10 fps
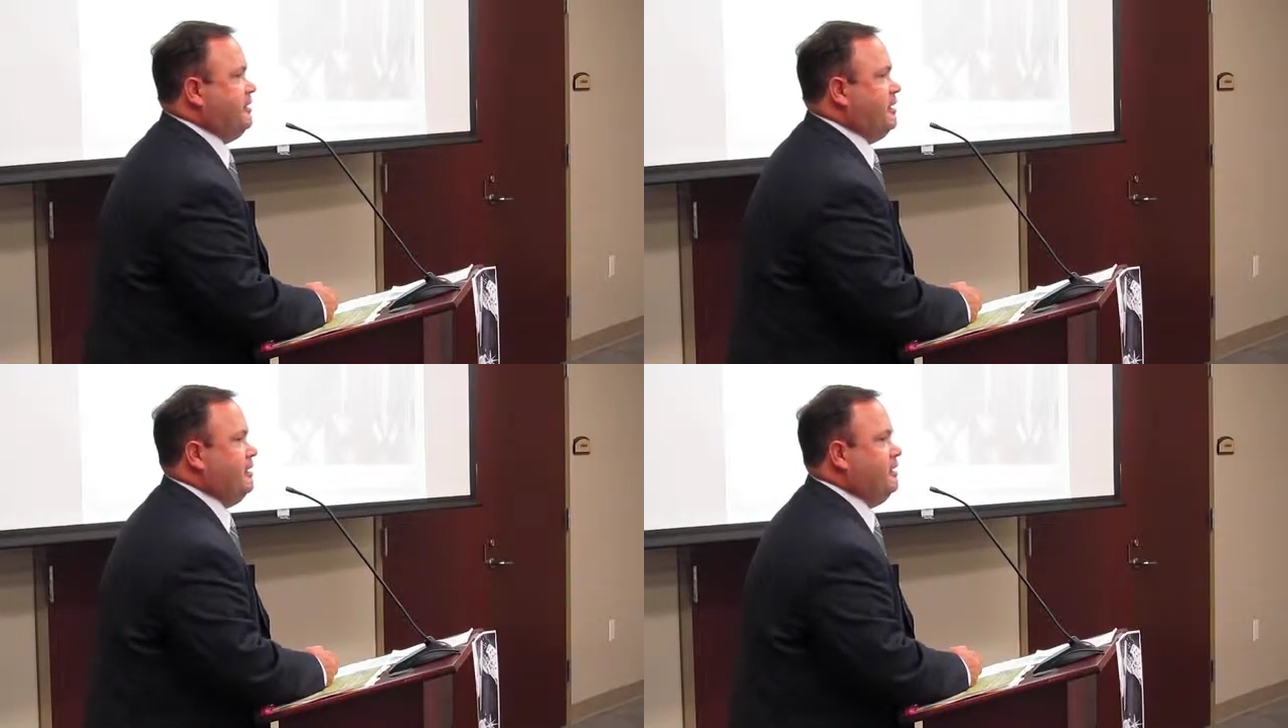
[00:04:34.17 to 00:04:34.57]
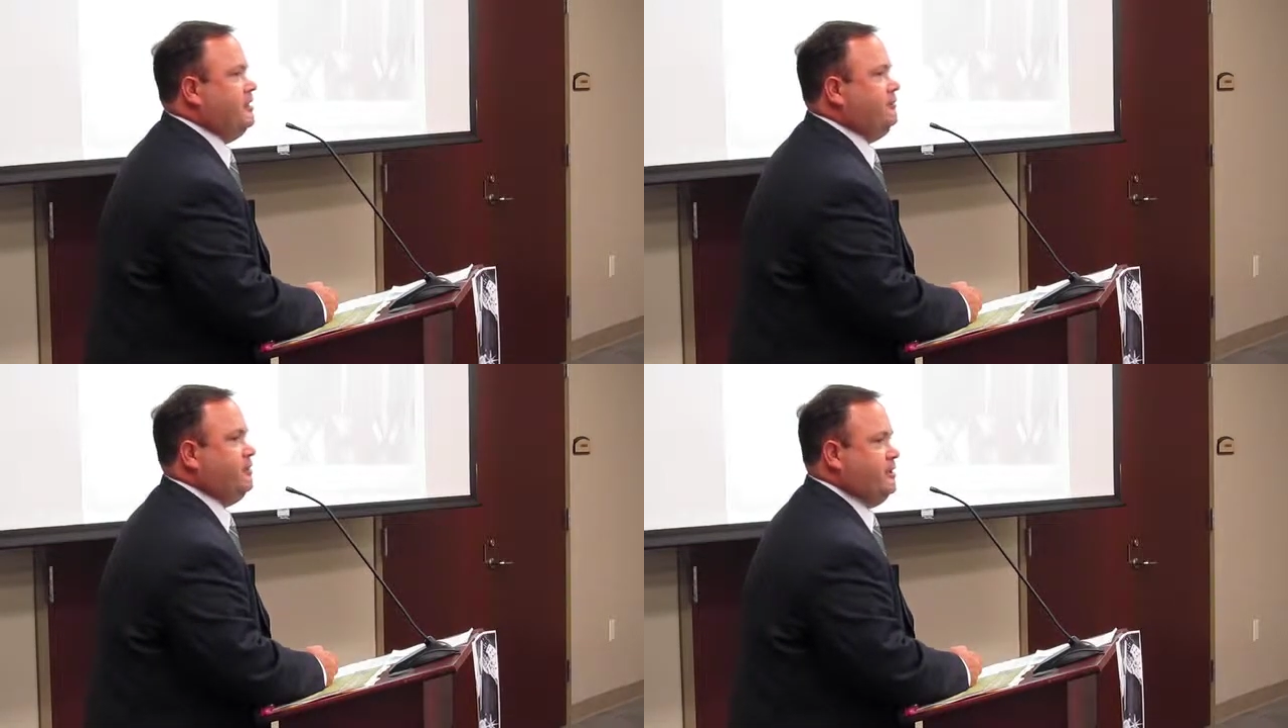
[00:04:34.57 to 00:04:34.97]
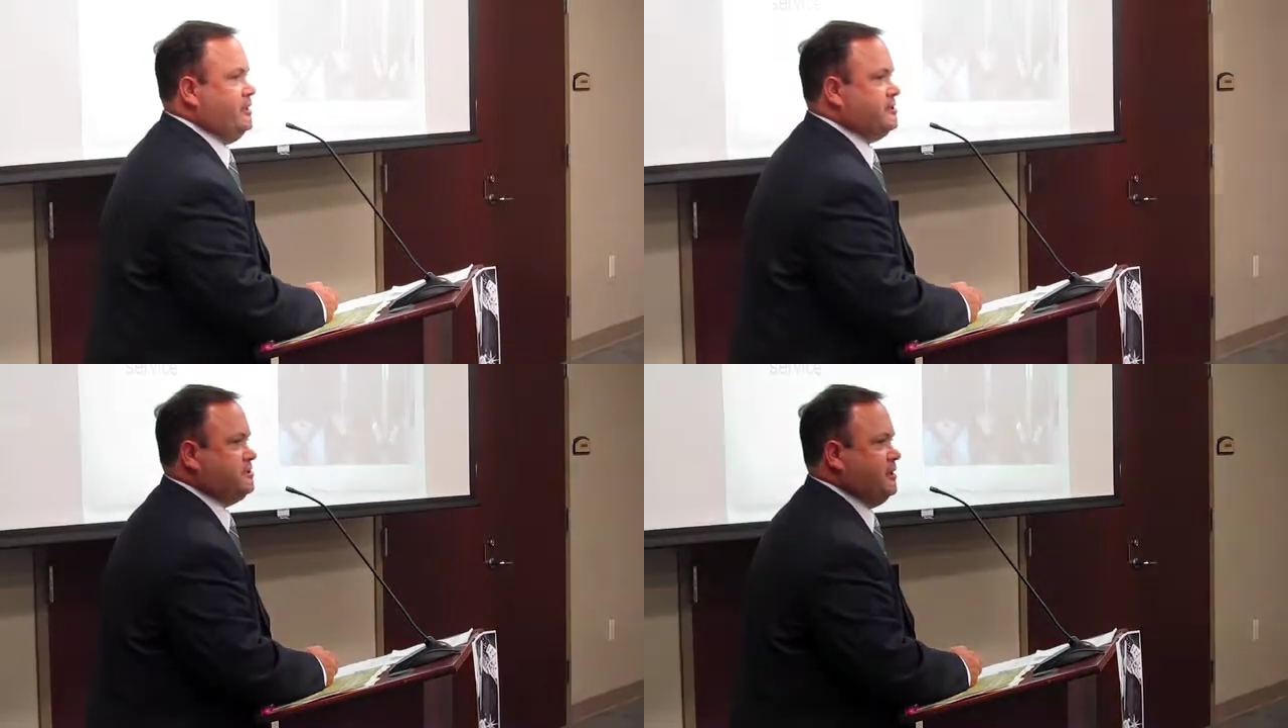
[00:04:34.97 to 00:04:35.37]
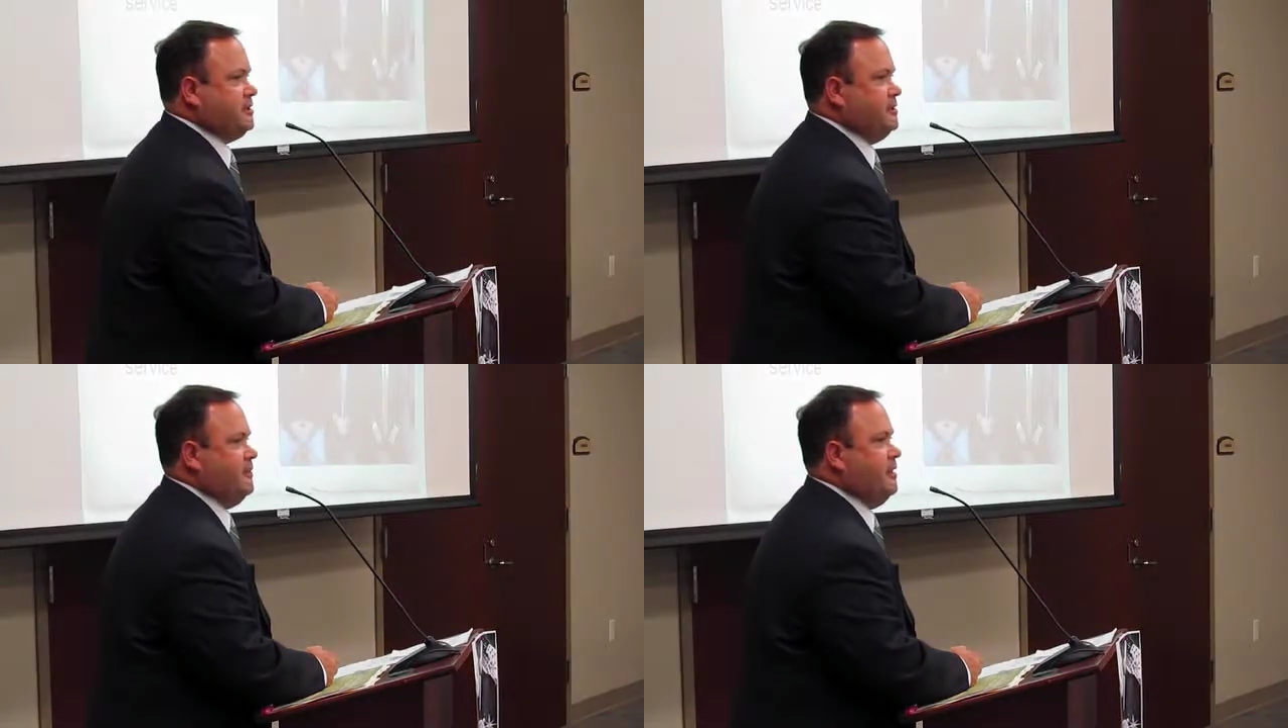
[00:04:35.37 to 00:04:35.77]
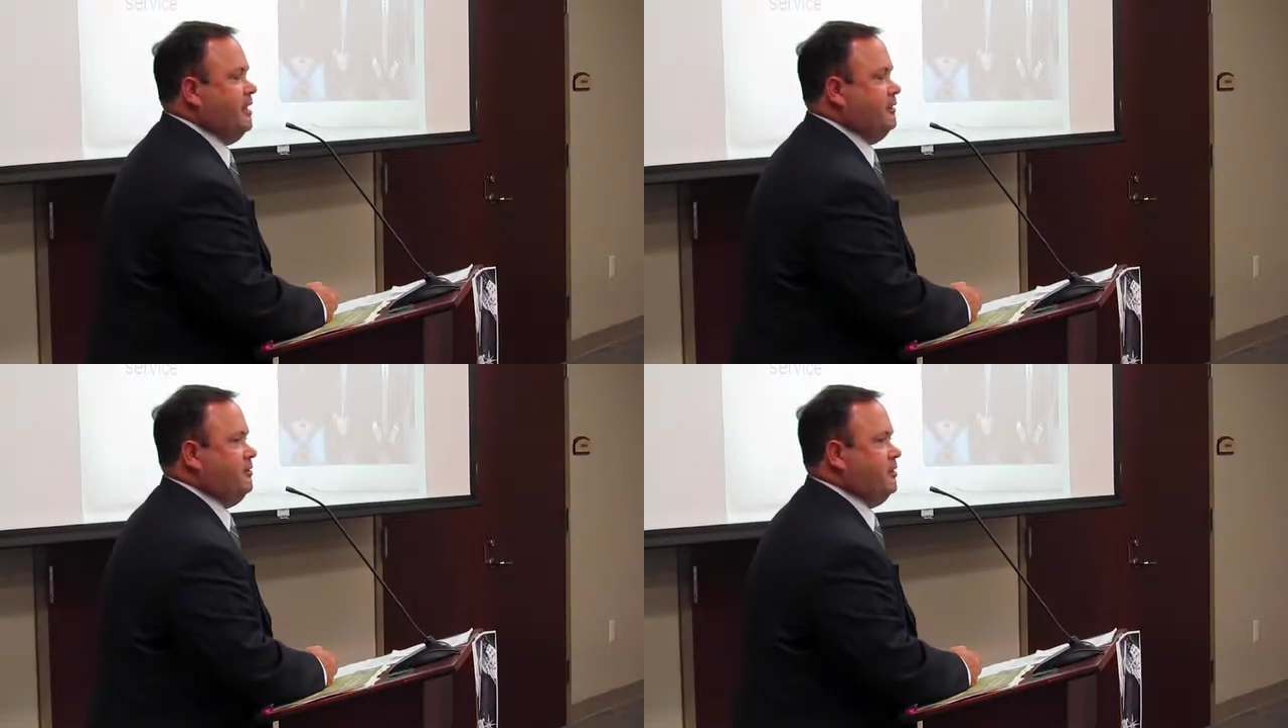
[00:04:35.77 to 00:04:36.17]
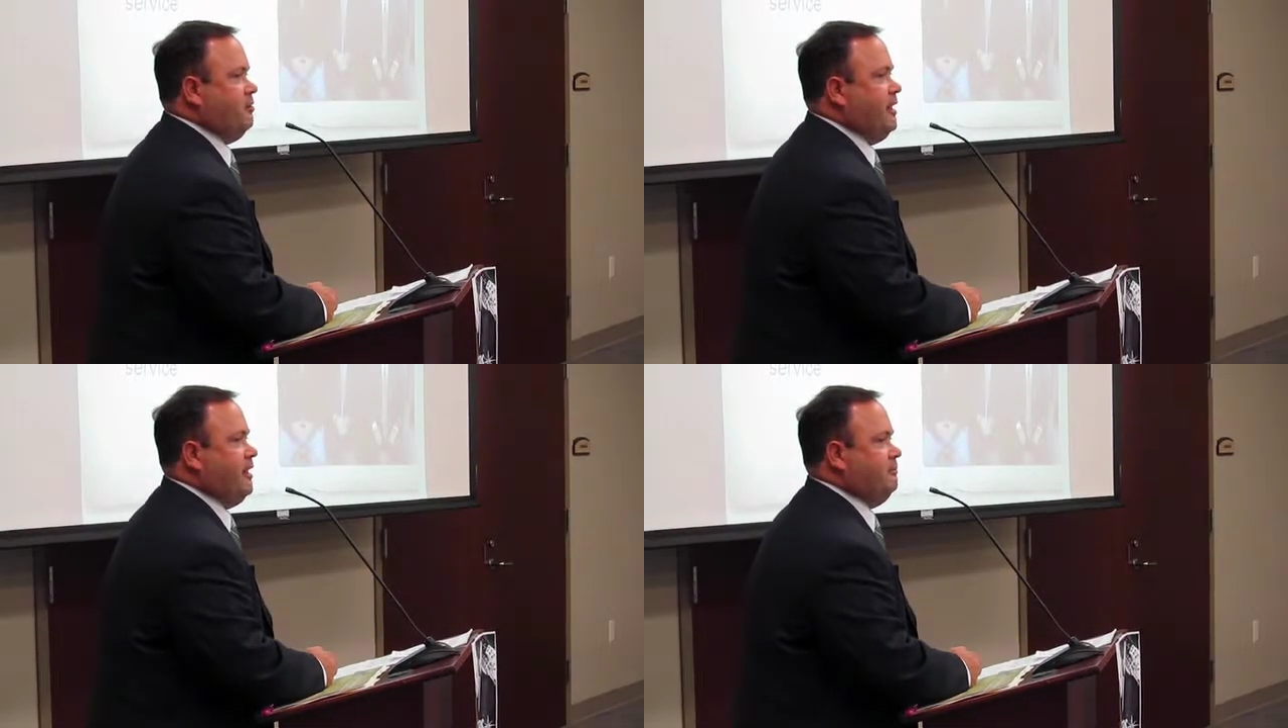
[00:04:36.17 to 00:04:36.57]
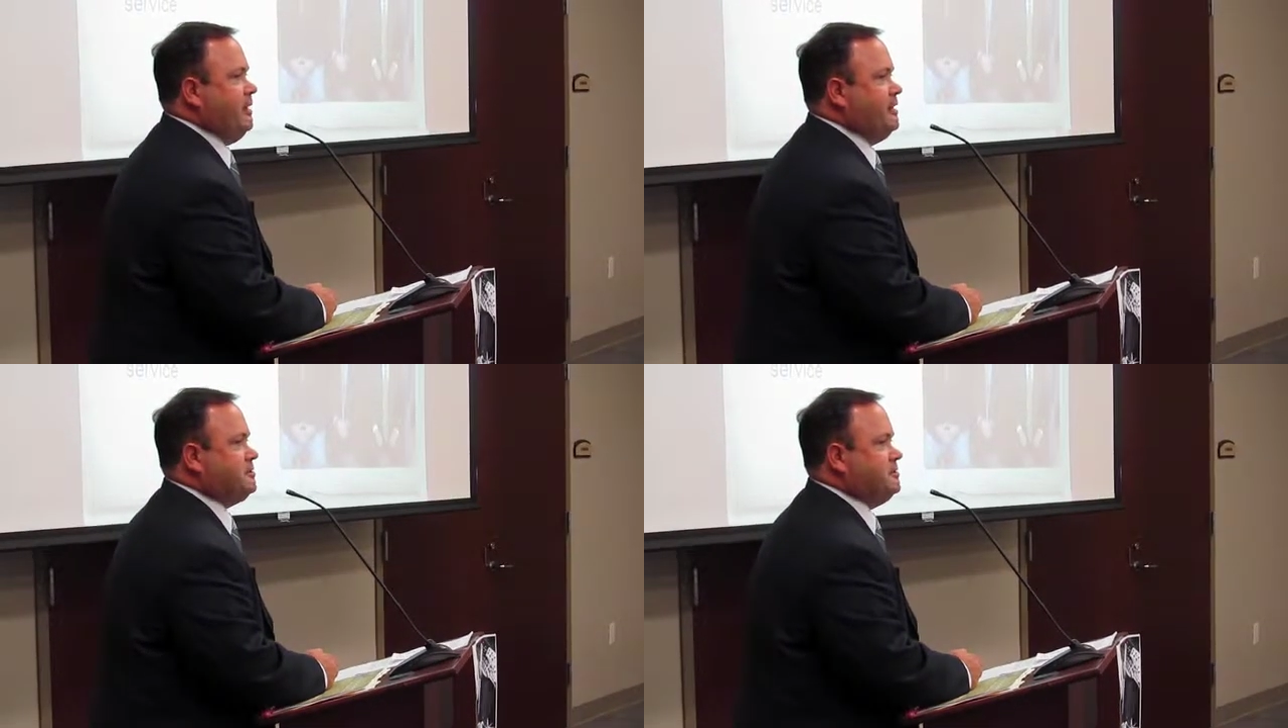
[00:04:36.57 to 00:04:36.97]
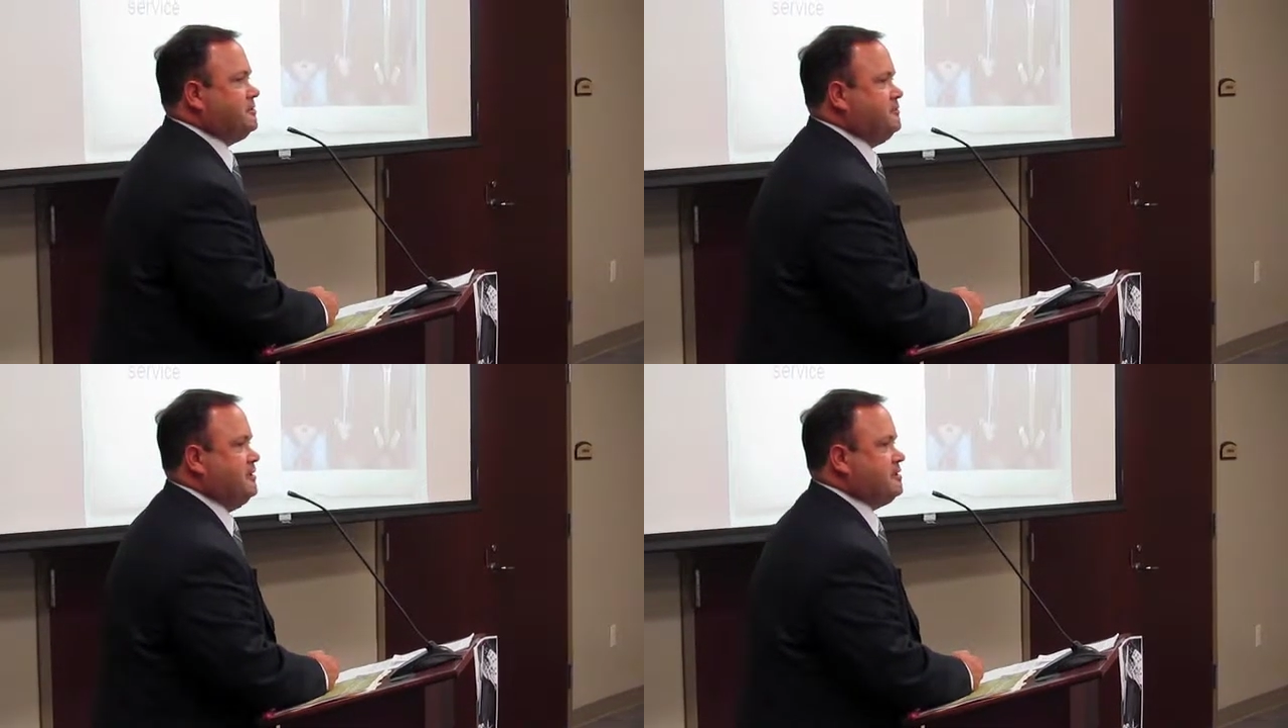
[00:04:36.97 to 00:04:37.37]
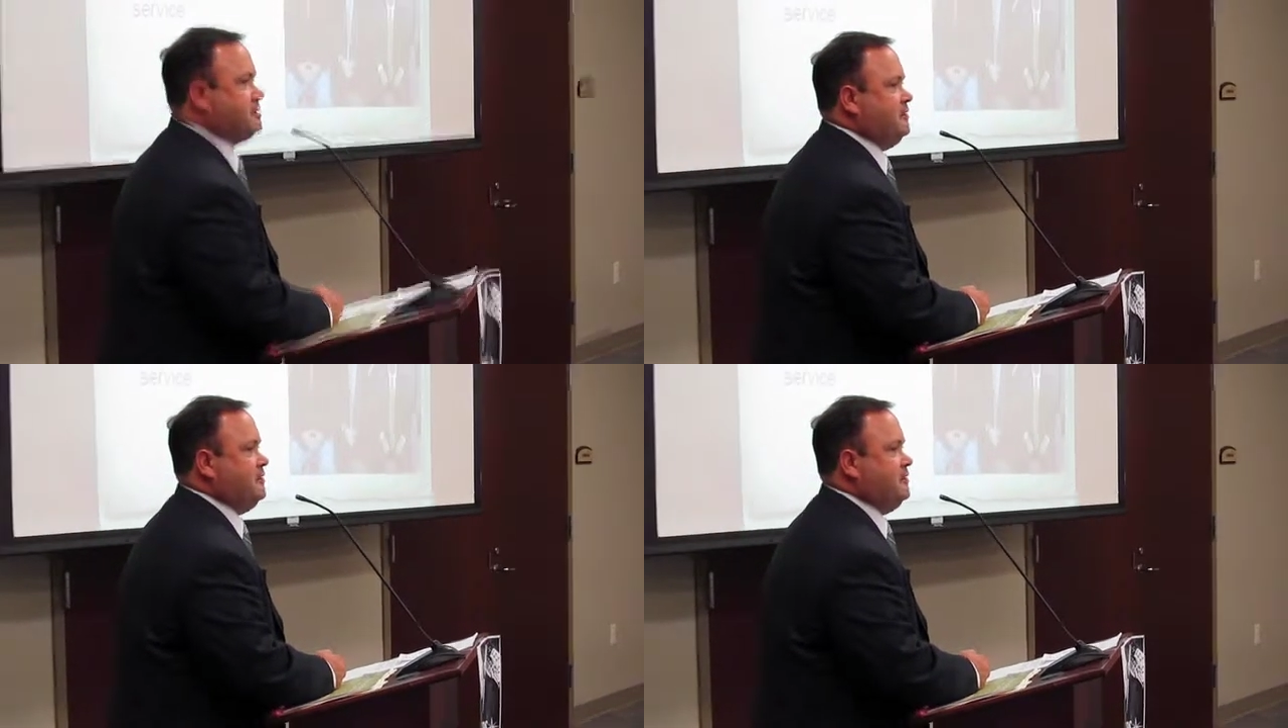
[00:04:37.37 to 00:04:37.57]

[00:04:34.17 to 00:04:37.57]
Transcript: and they love their district. And they're great ambassadors for this